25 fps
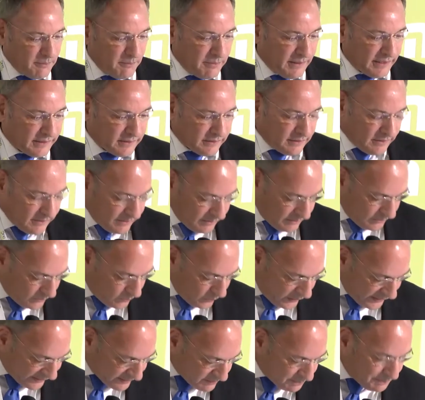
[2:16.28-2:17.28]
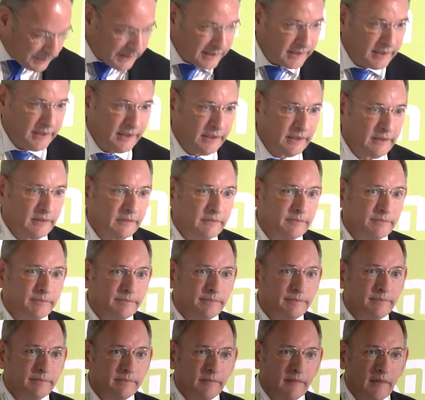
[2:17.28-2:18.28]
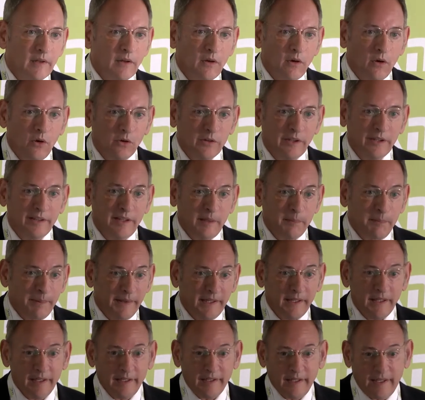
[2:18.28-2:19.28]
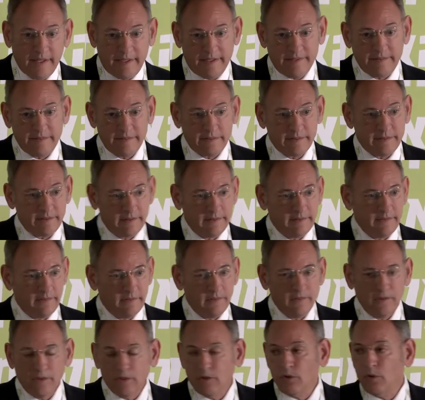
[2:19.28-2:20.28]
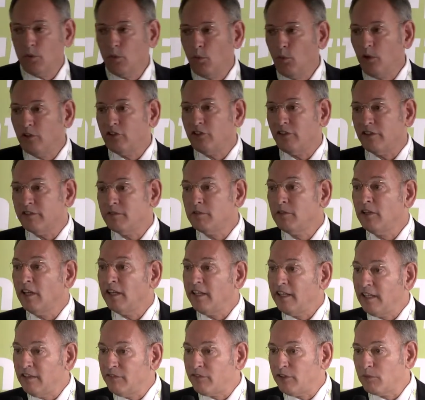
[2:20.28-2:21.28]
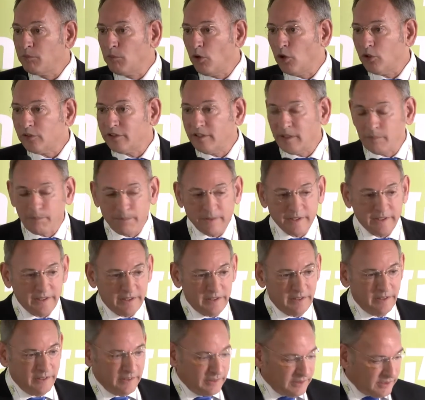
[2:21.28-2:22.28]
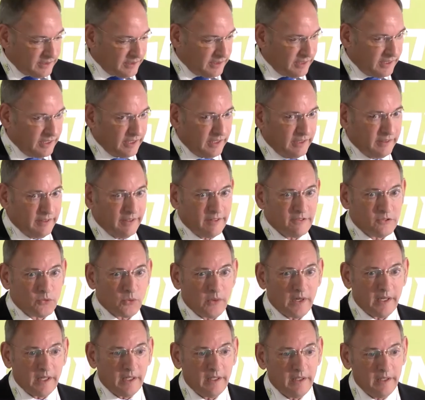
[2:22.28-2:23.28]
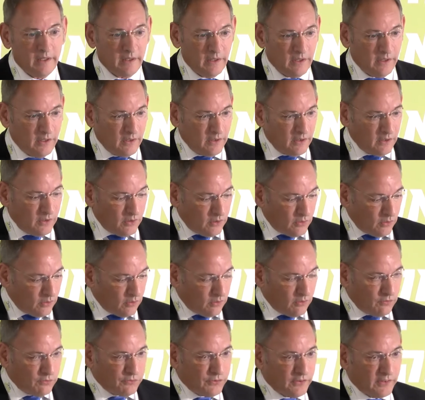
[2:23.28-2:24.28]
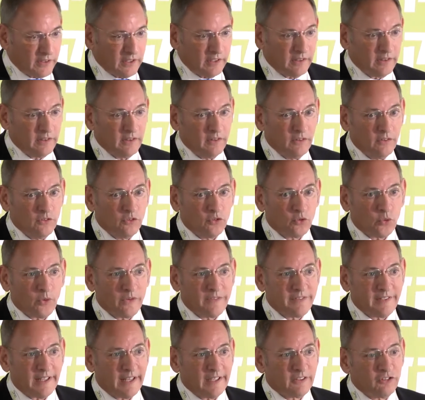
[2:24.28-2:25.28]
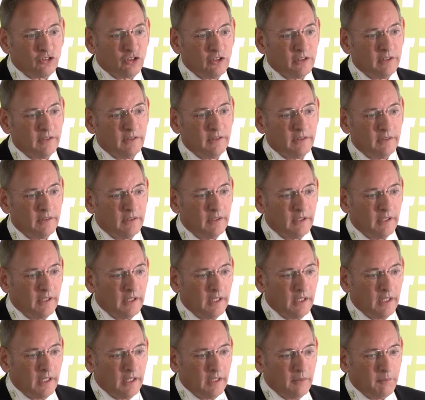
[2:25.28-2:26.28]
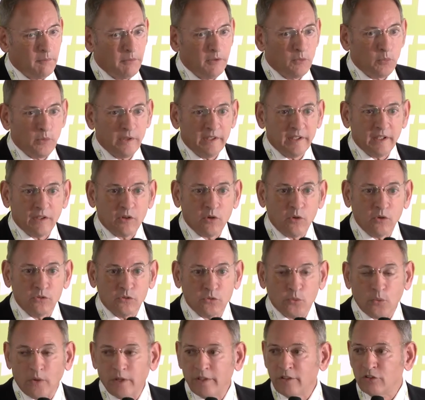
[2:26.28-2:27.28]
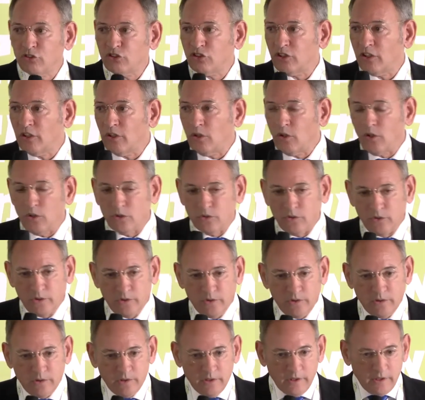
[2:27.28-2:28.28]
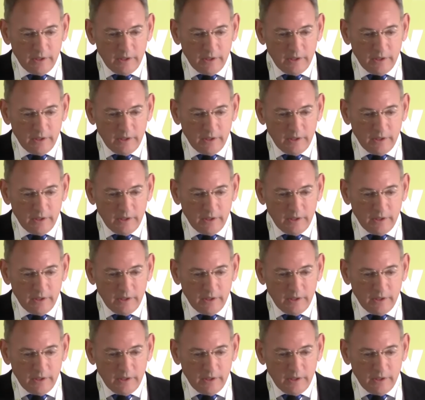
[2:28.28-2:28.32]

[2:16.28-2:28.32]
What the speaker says: But we are speaking on a typical case, which is even more typical in Israel, of a transaction between a controlling shareholder